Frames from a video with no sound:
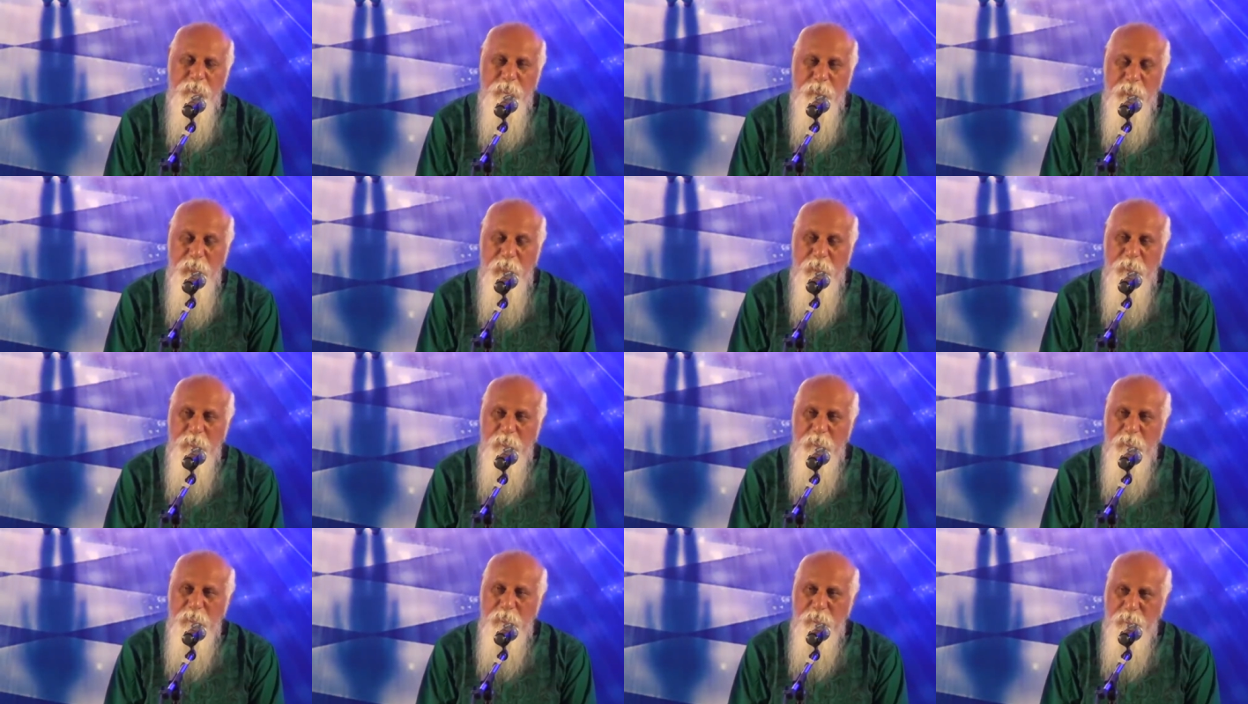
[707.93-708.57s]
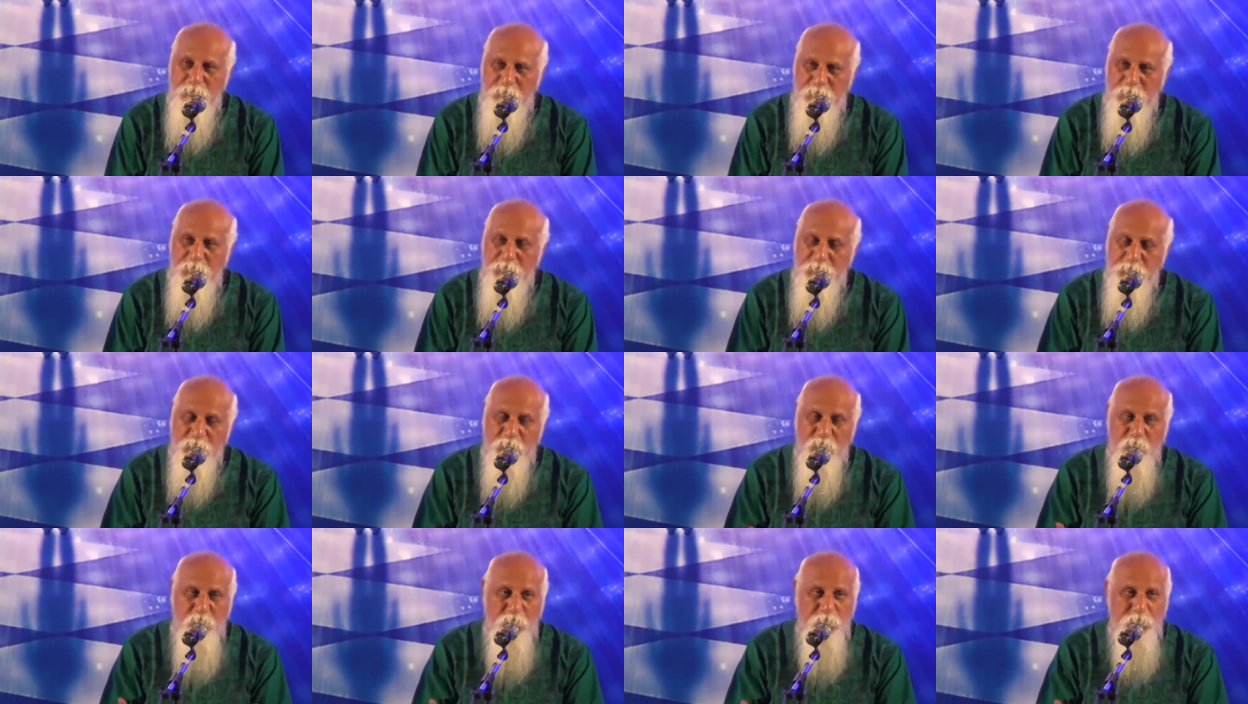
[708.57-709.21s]
then
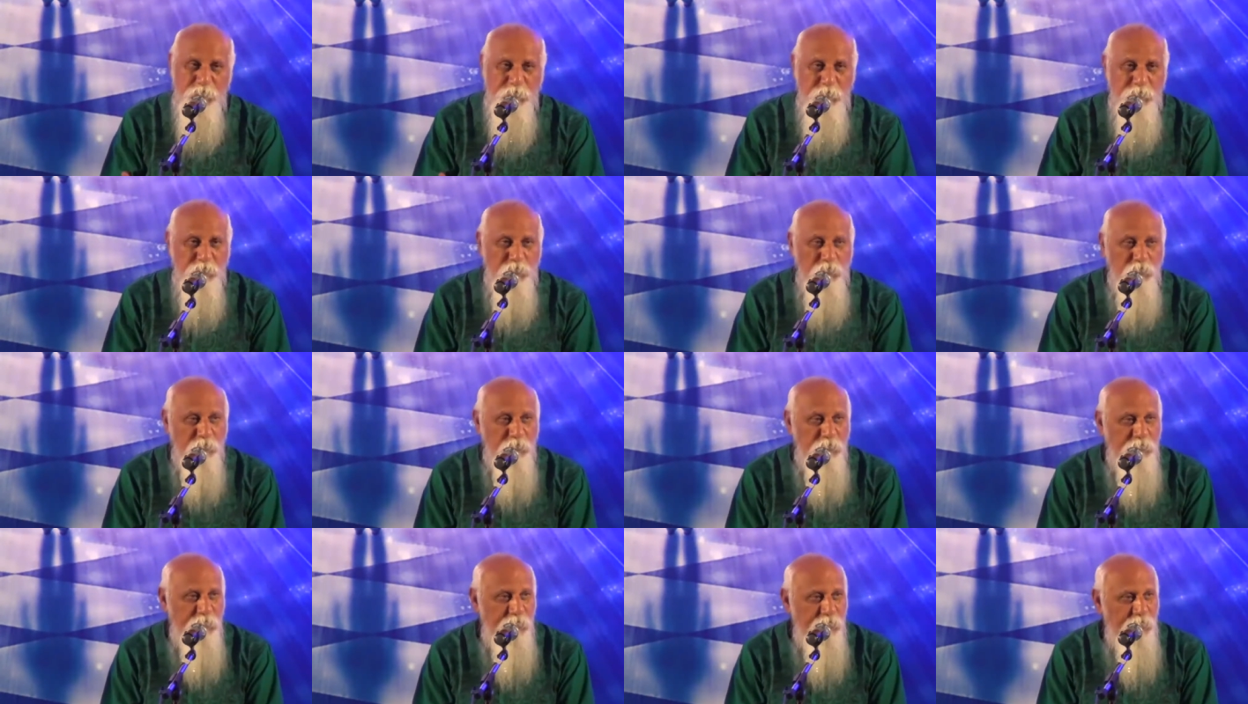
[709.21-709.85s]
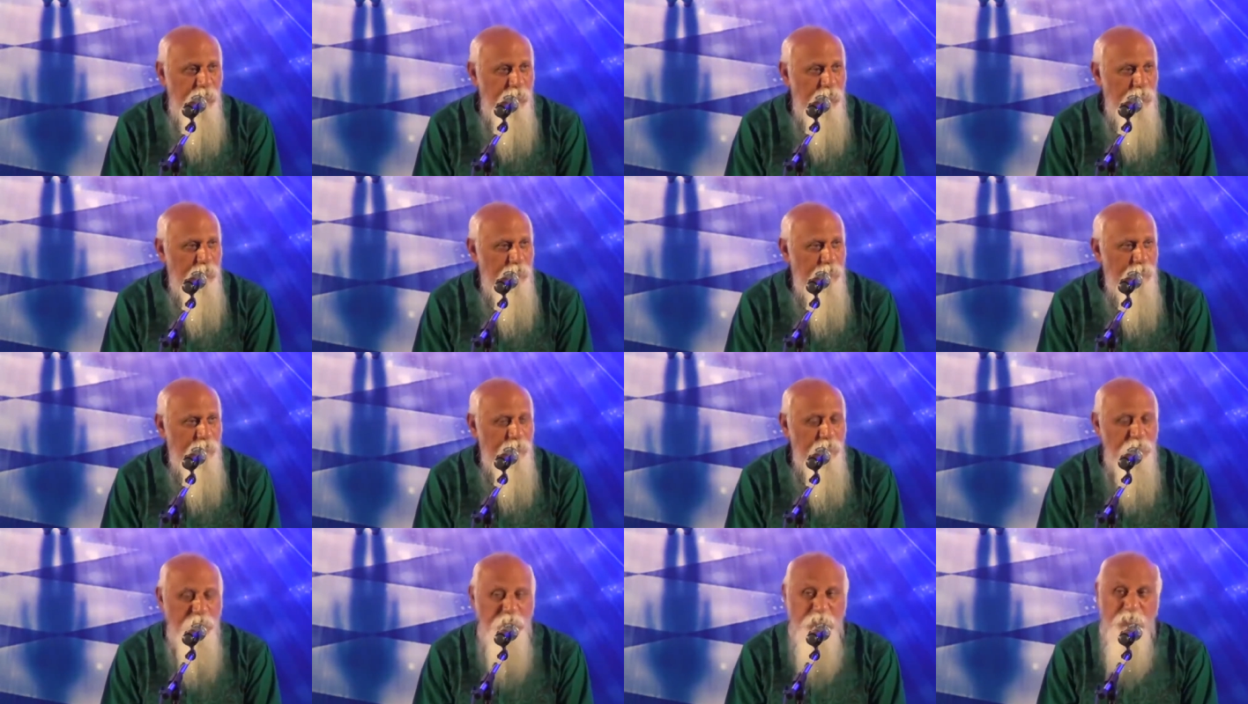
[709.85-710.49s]
nature wants you to heal.
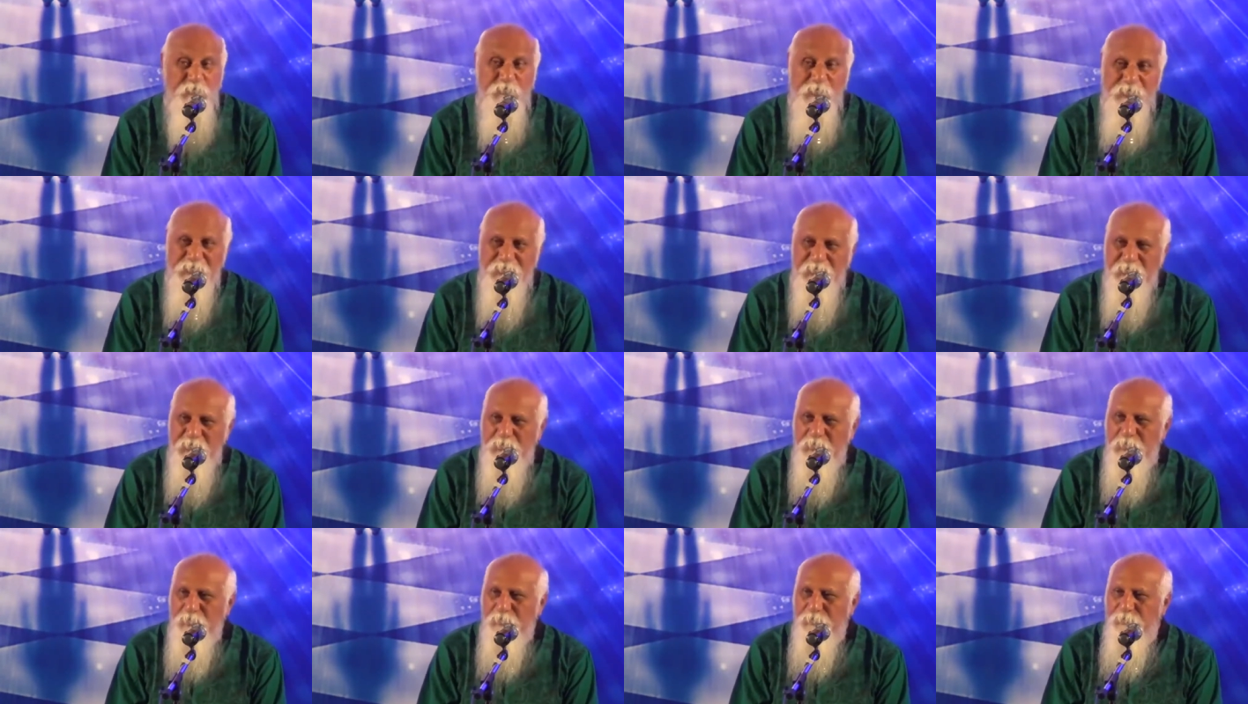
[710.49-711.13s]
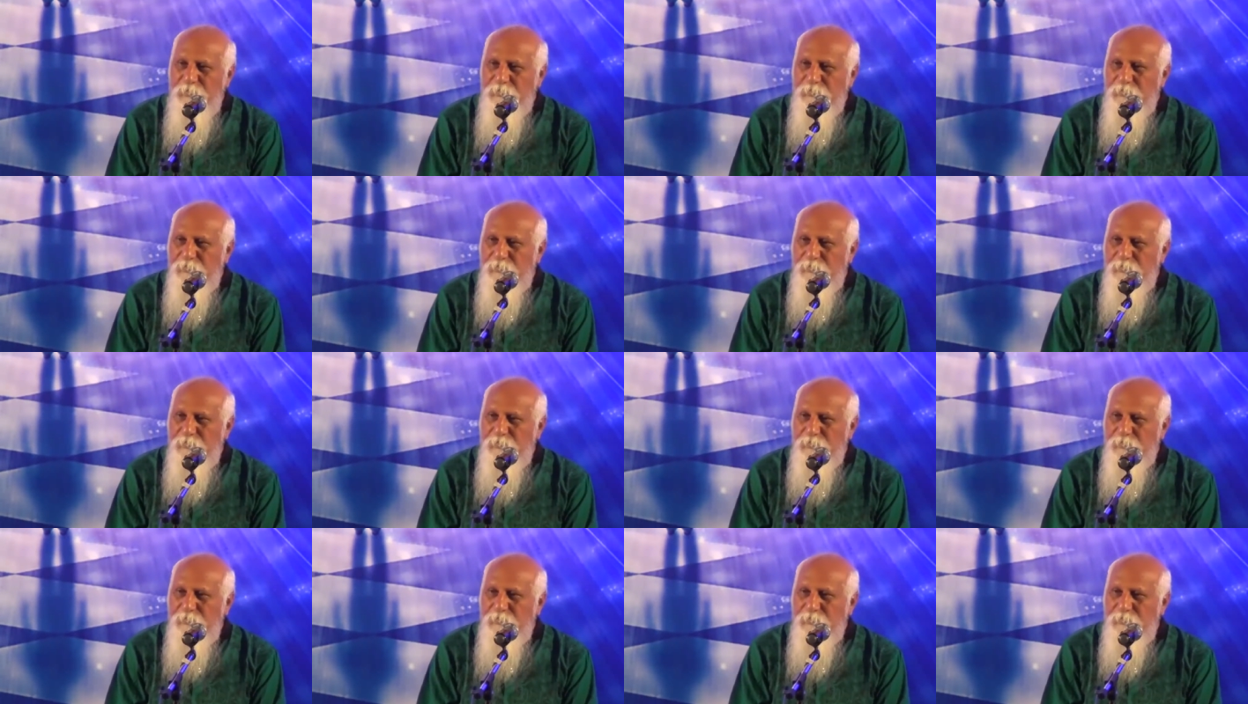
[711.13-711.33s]
It will heal.